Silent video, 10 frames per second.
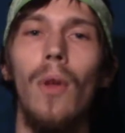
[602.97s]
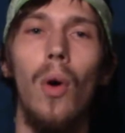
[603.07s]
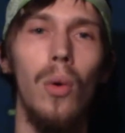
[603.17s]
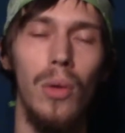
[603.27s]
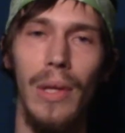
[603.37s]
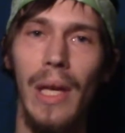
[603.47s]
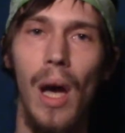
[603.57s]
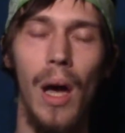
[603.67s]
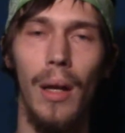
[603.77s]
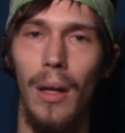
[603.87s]
whole
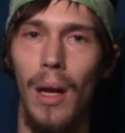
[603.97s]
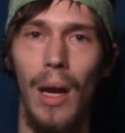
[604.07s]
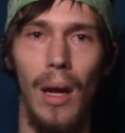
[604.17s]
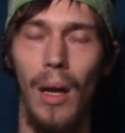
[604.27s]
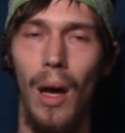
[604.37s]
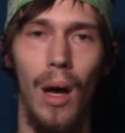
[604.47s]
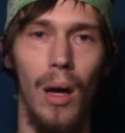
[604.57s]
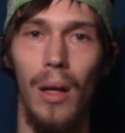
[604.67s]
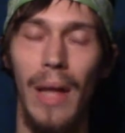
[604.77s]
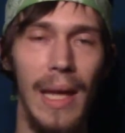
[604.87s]
Leon
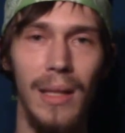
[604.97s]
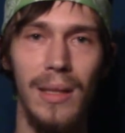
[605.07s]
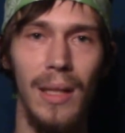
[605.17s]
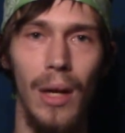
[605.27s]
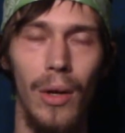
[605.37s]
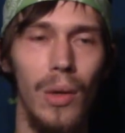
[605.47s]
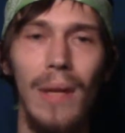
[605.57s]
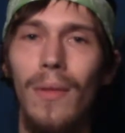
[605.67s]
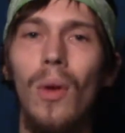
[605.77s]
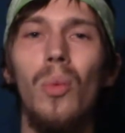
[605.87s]
Helena scenario,
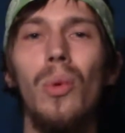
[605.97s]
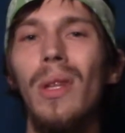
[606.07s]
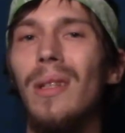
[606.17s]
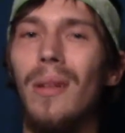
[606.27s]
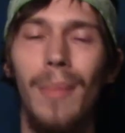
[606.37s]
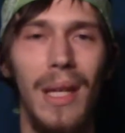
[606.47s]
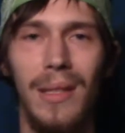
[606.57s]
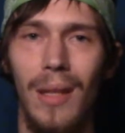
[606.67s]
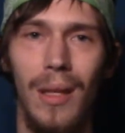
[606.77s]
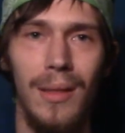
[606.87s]
even though it really didn't make
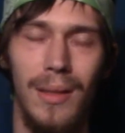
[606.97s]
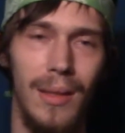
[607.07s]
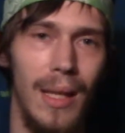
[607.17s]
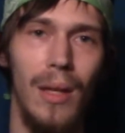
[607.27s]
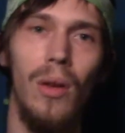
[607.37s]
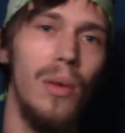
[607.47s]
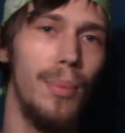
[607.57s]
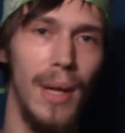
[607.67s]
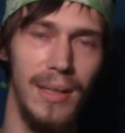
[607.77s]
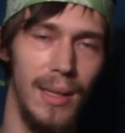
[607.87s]
sense. They killed the
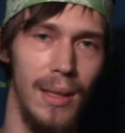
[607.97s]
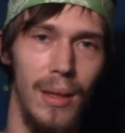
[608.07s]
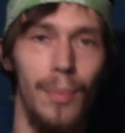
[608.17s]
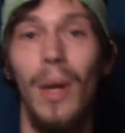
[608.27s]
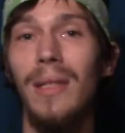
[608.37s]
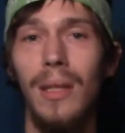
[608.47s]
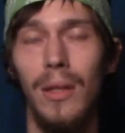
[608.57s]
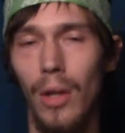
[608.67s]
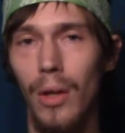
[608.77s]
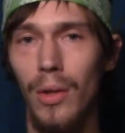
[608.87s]
president. The president
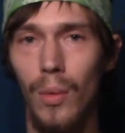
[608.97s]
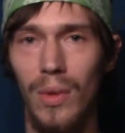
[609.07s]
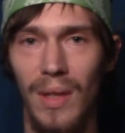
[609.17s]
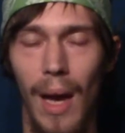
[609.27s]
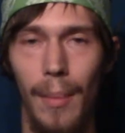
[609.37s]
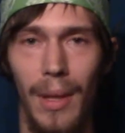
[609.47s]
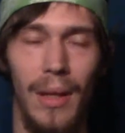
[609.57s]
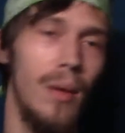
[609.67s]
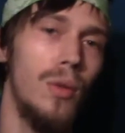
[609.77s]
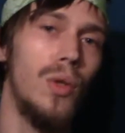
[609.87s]
turned into a zombie.
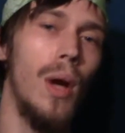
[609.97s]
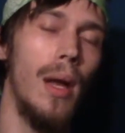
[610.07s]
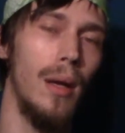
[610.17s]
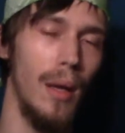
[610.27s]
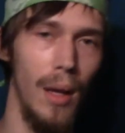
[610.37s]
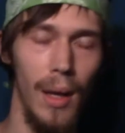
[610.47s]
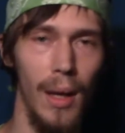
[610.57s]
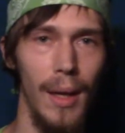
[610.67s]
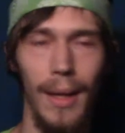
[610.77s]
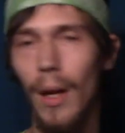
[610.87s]
They were trying to,
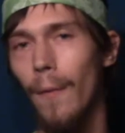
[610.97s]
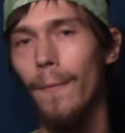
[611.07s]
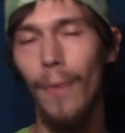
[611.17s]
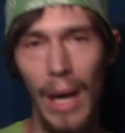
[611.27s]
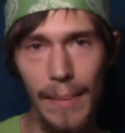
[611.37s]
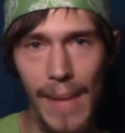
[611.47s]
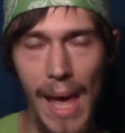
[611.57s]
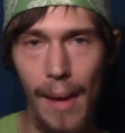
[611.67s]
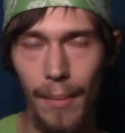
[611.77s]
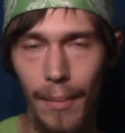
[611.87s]
frame
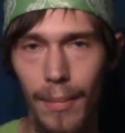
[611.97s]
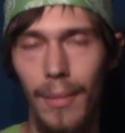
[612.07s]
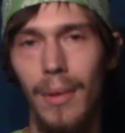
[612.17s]
them,